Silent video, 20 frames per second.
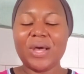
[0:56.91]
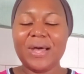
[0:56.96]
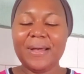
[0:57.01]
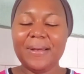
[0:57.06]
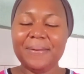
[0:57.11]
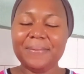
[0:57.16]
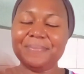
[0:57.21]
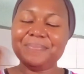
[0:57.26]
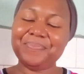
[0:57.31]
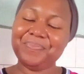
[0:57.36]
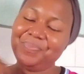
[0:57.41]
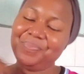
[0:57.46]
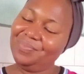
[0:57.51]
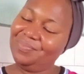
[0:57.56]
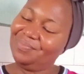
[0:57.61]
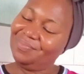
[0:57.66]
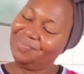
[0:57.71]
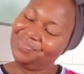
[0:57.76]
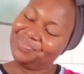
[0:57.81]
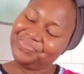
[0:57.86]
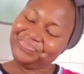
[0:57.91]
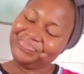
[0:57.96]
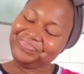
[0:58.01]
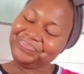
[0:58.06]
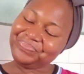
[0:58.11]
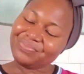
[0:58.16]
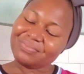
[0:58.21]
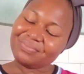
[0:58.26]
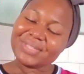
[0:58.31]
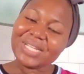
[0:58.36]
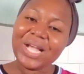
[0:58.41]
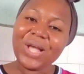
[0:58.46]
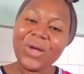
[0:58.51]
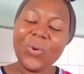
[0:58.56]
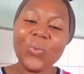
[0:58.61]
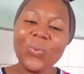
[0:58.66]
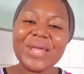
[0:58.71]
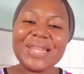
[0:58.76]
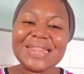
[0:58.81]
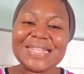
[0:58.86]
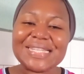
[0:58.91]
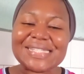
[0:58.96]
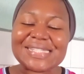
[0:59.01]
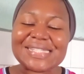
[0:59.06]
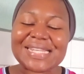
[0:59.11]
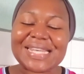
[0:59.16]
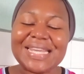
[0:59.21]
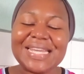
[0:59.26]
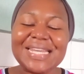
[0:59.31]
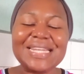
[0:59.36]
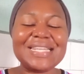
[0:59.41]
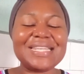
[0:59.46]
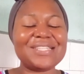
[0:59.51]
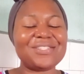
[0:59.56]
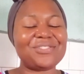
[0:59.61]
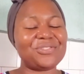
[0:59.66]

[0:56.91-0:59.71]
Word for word: um, when the skin is